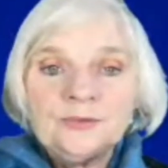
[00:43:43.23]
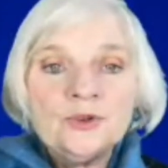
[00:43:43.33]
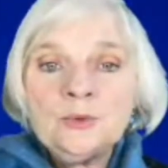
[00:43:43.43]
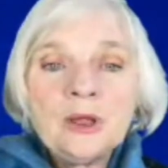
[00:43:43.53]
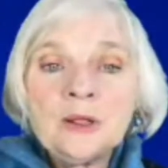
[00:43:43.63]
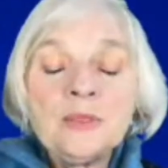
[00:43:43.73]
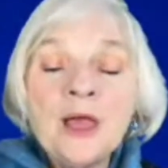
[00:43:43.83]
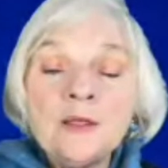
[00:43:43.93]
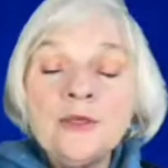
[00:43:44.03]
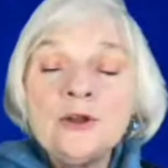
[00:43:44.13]

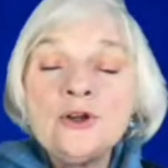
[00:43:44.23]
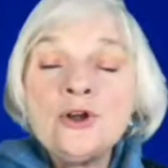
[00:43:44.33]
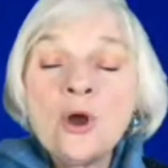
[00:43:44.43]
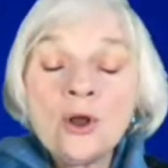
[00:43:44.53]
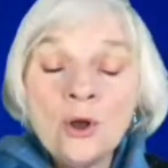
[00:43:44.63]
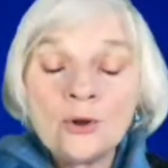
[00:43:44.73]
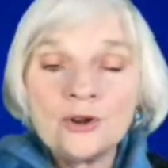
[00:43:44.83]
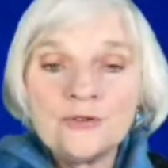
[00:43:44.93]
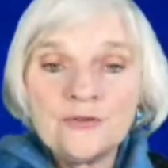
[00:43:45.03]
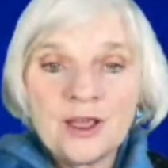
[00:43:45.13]
The knock-on
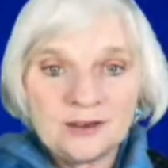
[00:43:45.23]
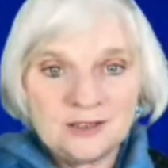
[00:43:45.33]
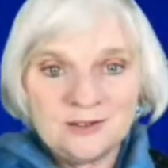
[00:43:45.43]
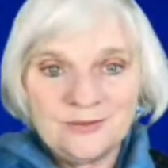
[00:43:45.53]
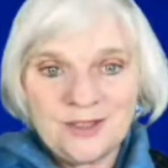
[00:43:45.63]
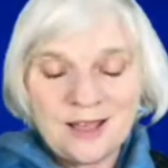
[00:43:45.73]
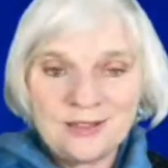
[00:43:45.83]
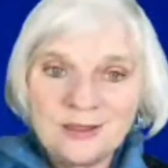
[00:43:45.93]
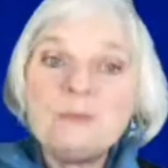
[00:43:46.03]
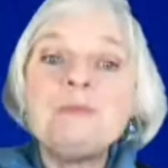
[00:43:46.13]
effect of that,
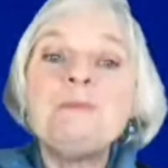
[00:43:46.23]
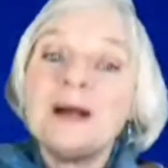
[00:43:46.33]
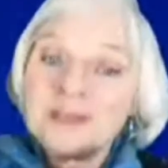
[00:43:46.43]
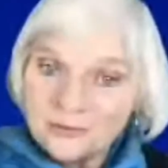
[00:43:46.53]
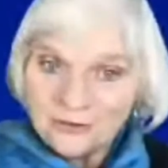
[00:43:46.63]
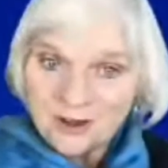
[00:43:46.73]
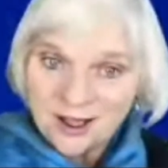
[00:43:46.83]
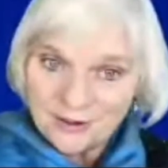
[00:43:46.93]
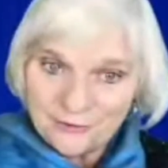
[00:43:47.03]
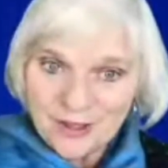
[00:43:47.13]
the butterfly
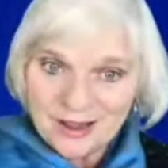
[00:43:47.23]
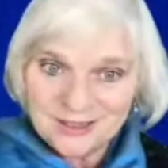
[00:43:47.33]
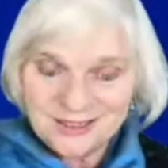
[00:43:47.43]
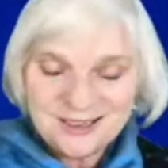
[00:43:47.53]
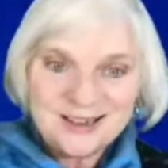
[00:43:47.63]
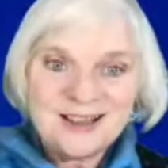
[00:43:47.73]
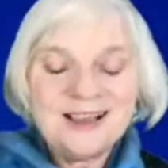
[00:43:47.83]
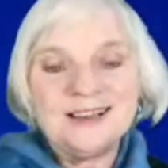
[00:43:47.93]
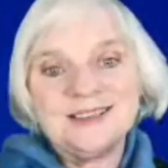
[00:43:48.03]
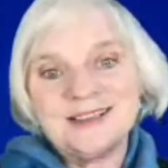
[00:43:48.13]
effect,
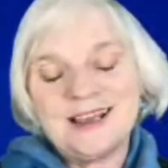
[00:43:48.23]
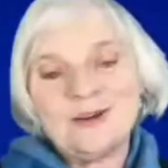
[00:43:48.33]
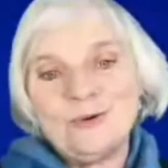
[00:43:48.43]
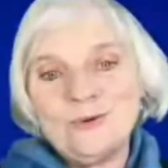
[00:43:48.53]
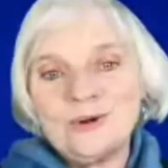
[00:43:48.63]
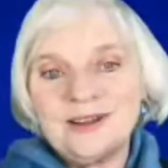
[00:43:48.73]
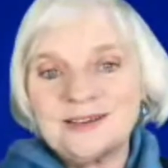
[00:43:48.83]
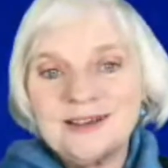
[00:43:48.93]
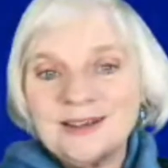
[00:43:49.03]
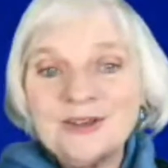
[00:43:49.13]
as they call it,
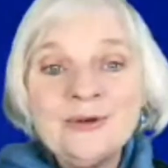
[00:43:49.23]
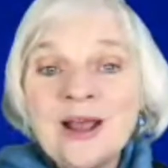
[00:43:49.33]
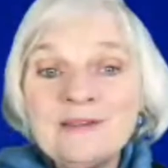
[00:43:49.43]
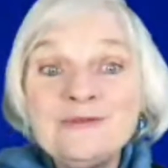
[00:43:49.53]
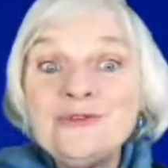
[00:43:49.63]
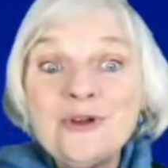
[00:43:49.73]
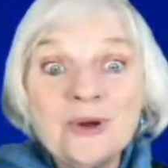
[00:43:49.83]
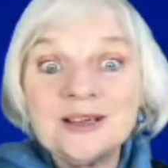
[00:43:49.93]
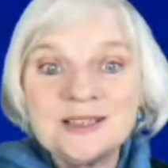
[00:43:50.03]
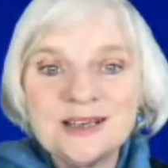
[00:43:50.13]
you have no
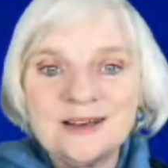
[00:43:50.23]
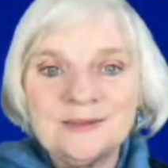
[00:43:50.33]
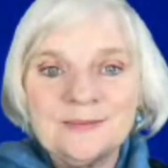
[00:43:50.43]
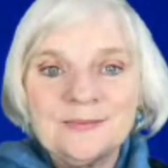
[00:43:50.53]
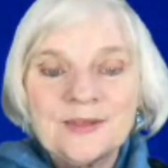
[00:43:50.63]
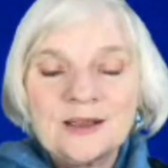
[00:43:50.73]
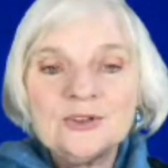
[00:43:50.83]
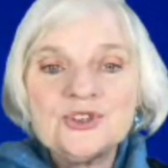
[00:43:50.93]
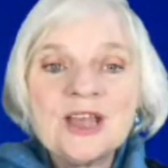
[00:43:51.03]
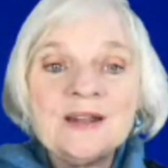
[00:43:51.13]
idea.
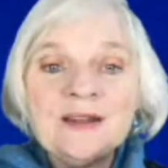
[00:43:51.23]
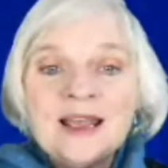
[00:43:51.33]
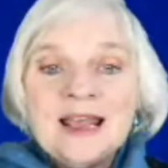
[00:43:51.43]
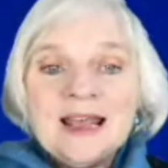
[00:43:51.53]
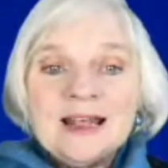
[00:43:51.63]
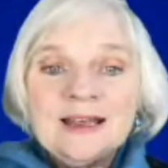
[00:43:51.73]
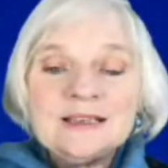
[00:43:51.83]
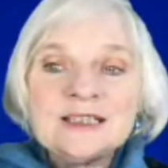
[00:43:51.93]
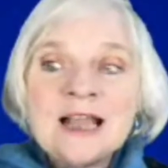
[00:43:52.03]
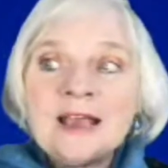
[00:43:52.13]
Because then
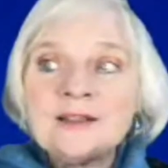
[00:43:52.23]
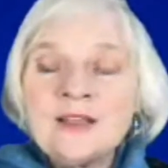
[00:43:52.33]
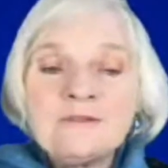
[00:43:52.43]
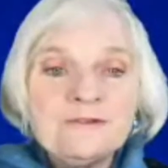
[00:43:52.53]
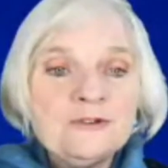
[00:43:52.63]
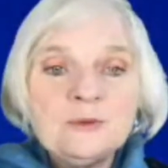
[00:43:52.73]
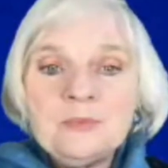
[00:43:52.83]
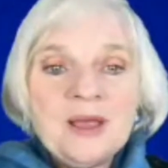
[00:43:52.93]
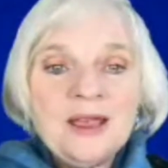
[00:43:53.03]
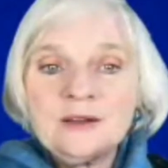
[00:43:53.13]
it's like that film
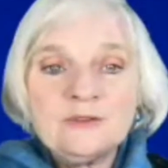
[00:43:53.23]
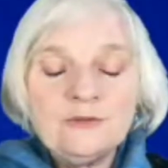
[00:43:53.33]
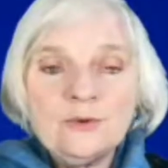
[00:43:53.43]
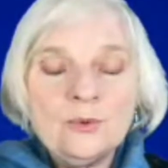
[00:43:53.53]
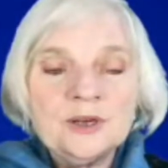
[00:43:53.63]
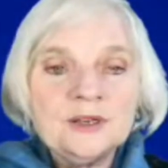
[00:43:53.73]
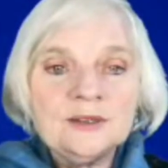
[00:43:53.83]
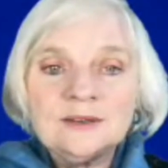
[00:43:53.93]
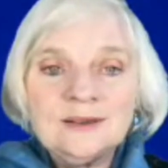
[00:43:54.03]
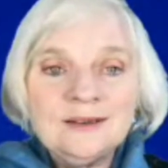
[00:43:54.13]
Pay It Forward.
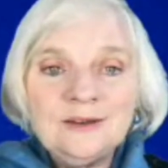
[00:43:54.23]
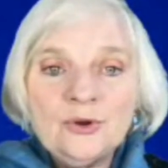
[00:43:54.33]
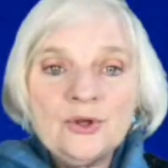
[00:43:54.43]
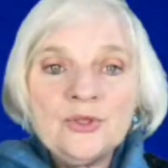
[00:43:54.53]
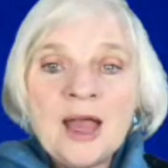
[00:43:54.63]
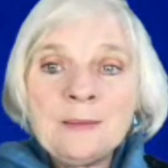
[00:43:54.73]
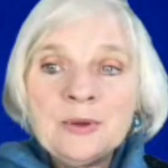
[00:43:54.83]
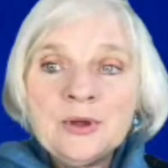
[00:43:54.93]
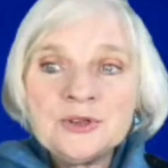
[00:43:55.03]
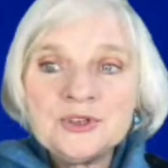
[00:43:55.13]
That
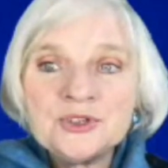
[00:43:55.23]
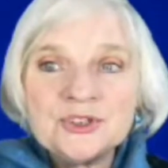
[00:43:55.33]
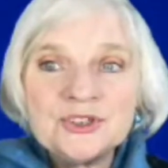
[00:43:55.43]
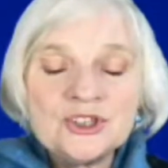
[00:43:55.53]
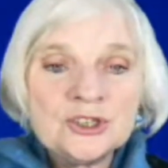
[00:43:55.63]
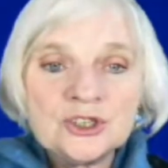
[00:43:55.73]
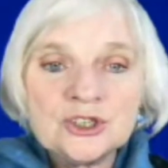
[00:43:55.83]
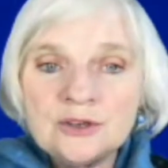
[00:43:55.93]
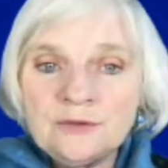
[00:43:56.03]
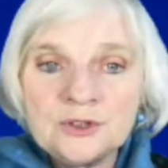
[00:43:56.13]
person's just
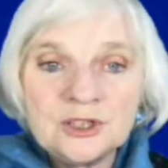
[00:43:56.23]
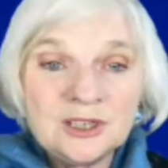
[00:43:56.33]
shifted.